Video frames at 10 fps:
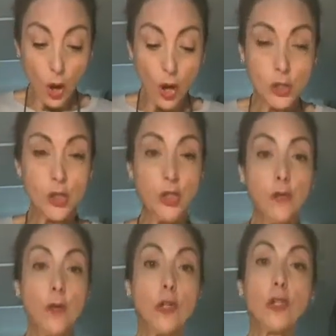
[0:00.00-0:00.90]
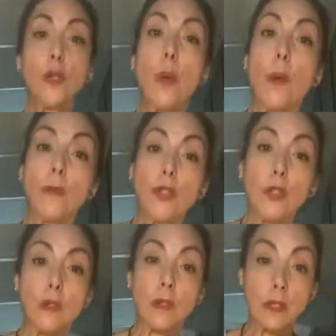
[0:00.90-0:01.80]
So you've got two
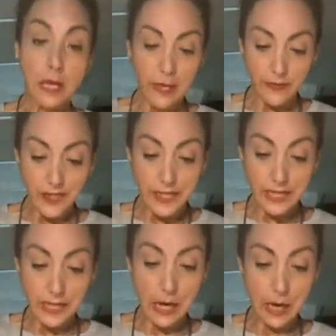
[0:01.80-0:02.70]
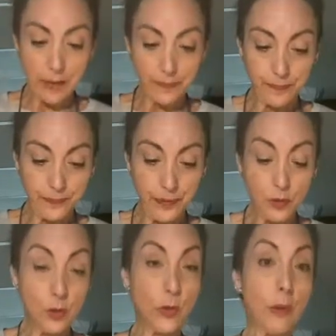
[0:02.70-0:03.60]
options at this time.
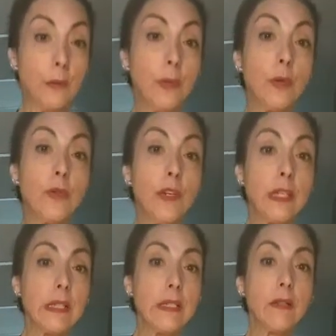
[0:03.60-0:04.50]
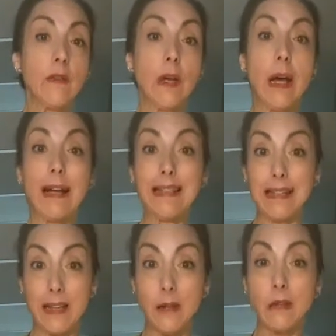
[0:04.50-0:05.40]
You can prove it a
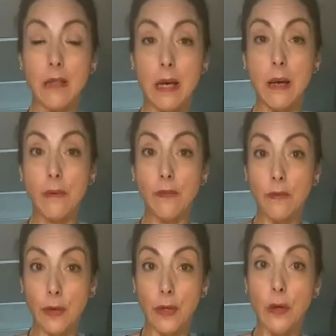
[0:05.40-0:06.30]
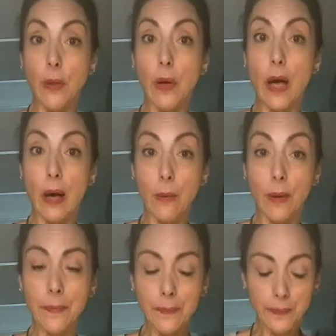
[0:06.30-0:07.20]
second time for another hour
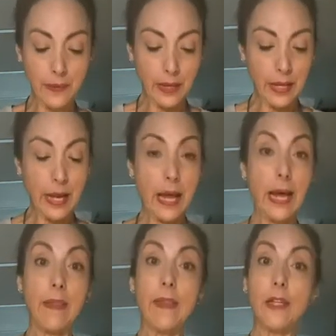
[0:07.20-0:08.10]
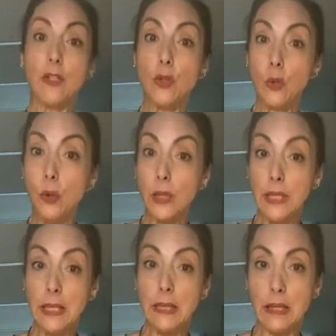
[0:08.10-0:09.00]
and then you cook it
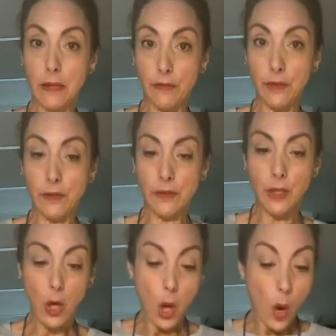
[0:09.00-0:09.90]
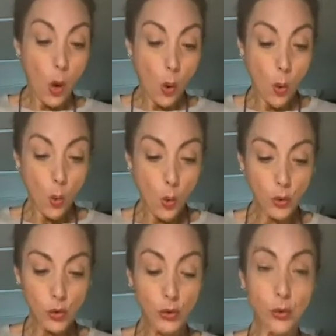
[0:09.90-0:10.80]
in the oven, or
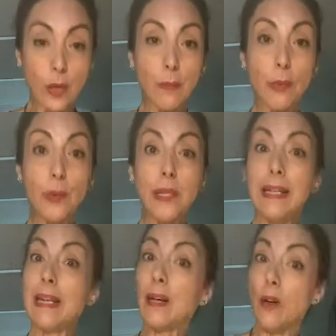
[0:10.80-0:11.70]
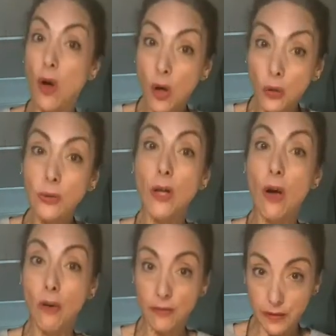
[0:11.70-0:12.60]
you can put it in a cold
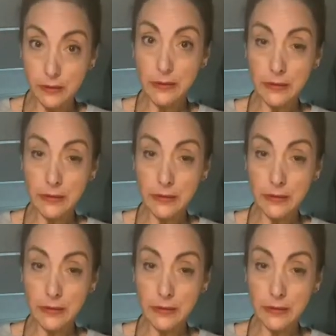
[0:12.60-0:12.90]
oven